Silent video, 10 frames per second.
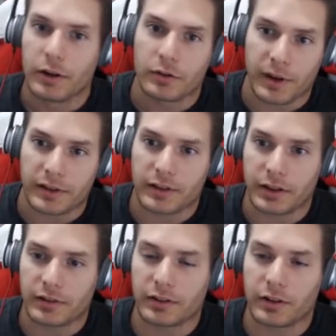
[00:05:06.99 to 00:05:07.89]
So
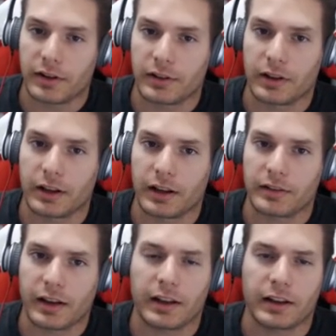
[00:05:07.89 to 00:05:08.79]
basically, it's a good way to like. It's
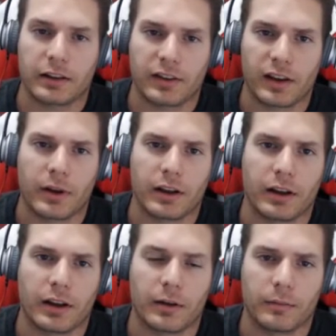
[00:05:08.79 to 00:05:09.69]
kind of like the same way
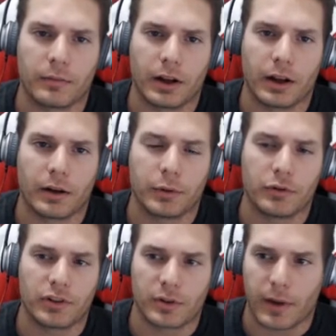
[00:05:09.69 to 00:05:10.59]

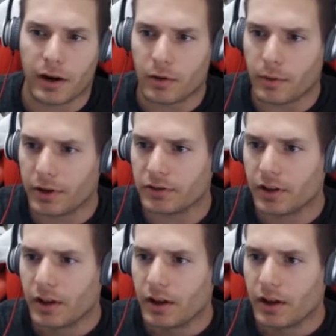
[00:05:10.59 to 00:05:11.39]
Bujin Yamato works.